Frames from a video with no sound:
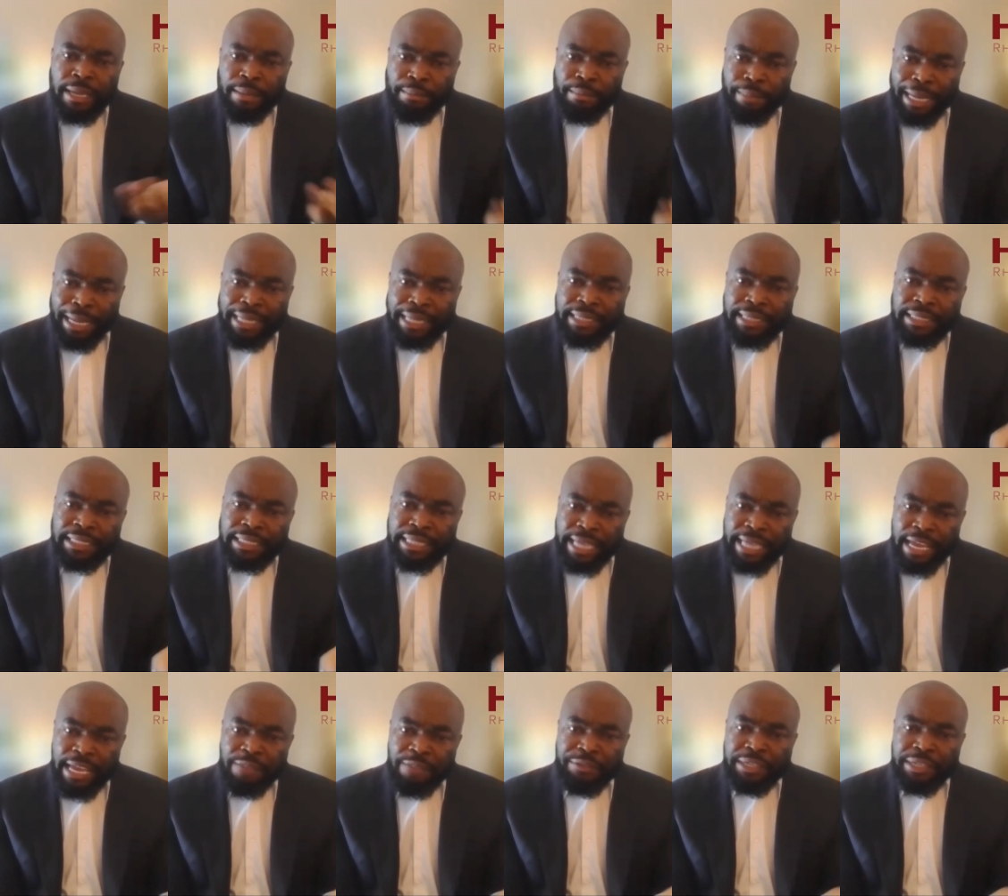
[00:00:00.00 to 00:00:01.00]
balancing the
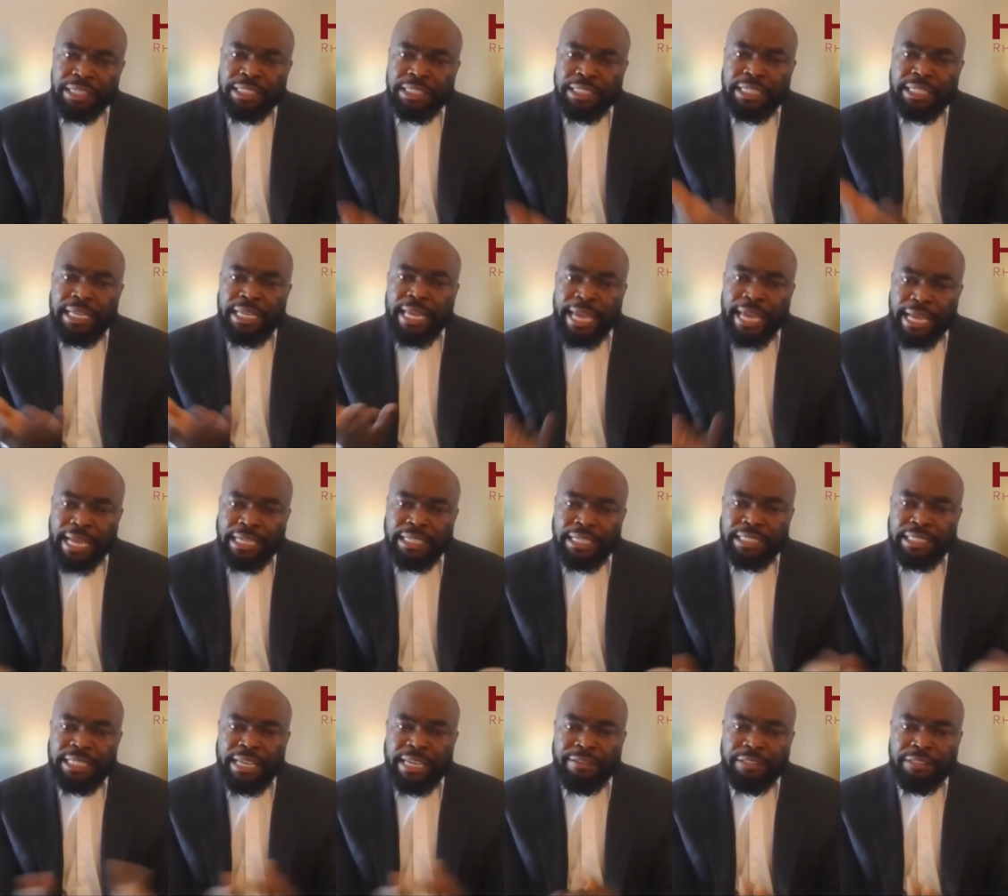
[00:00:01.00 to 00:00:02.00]
efficacy and the
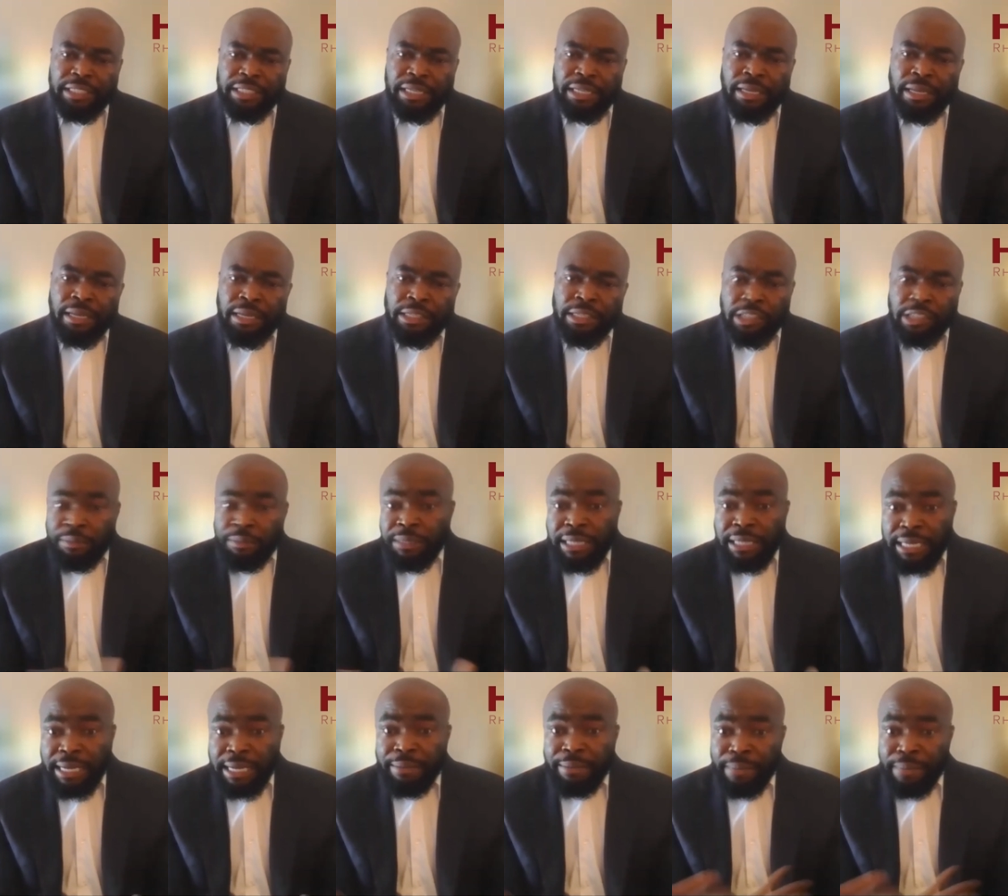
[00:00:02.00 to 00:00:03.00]
safety something that
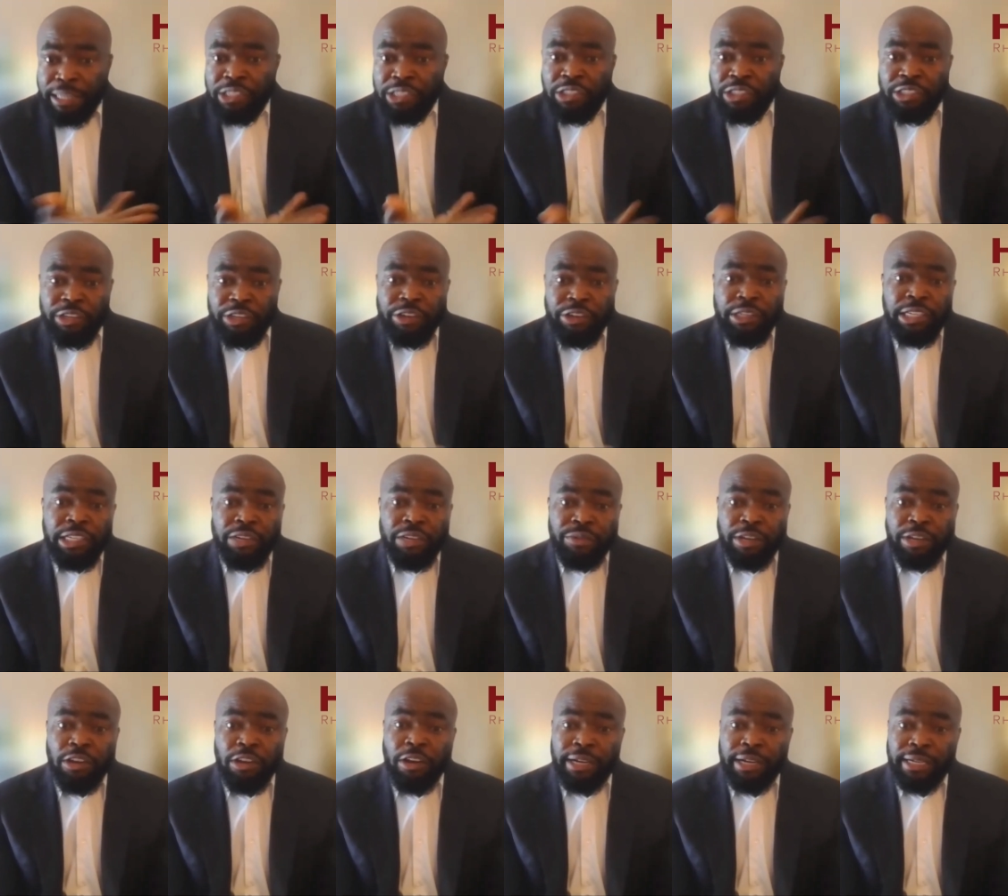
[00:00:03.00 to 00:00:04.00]
I mentioned earlier
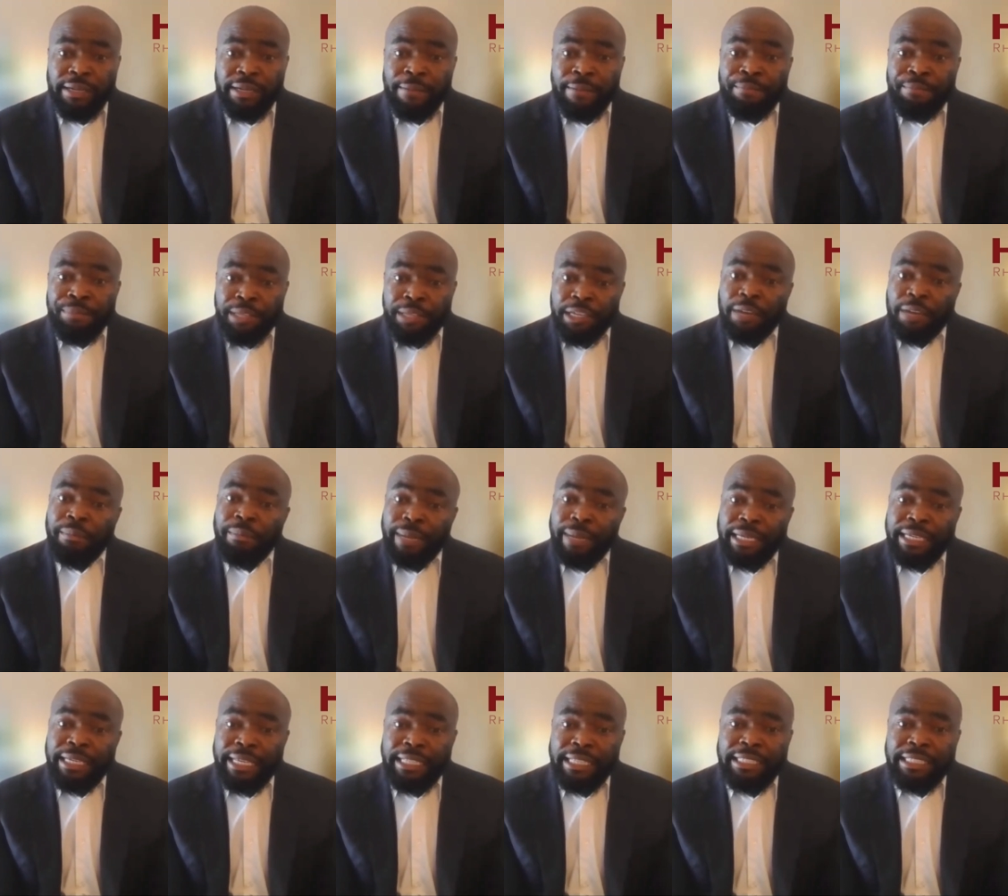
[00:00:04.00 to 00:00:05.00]
regarding the unmet
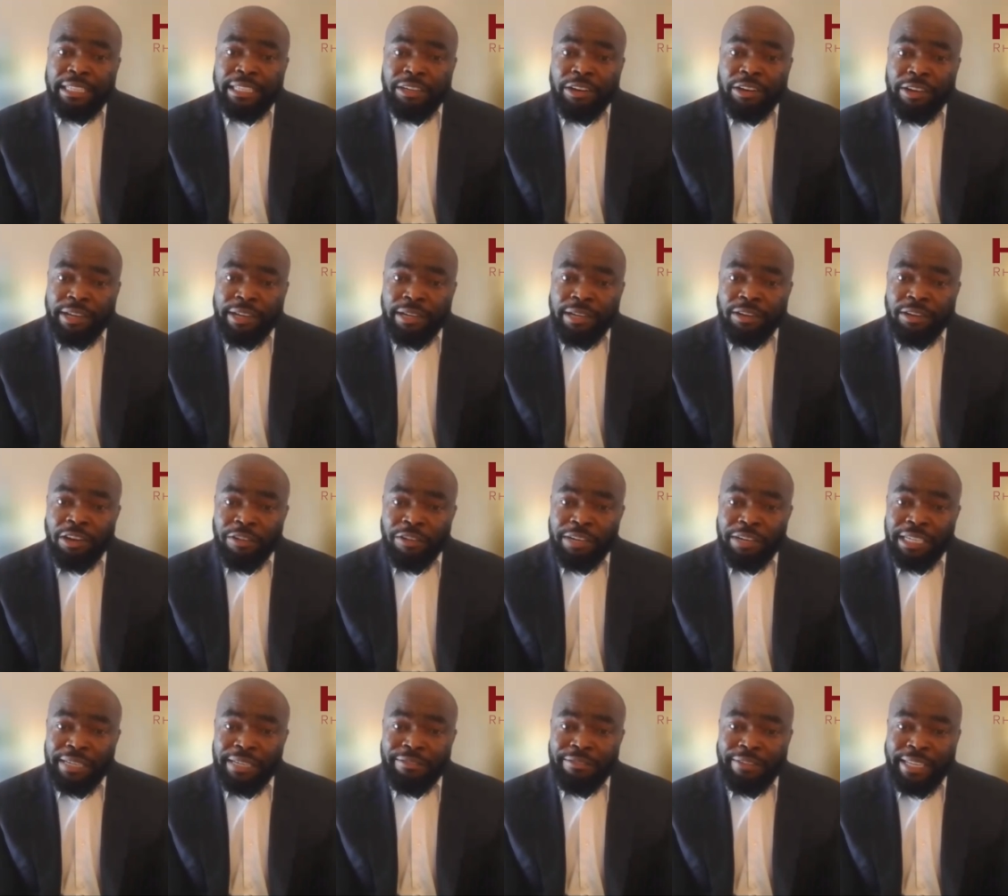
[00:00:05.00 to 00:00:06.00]
needs that are
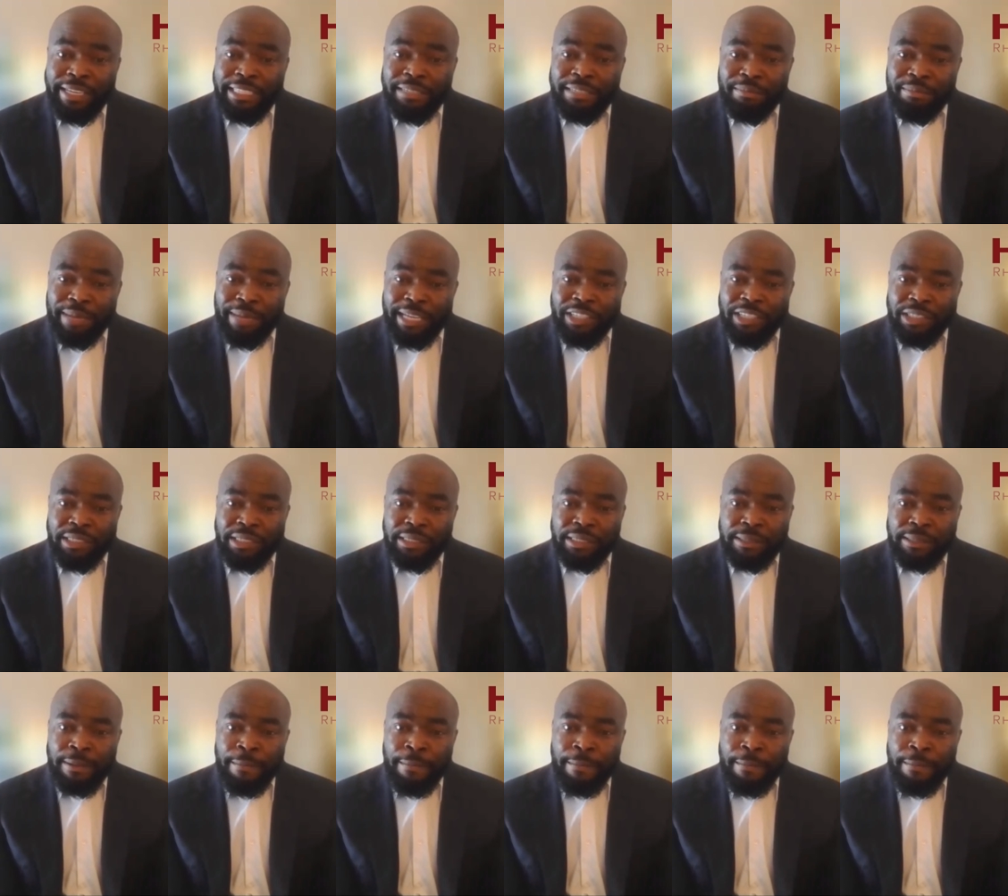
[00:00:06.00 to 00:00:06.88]
currently facing patients.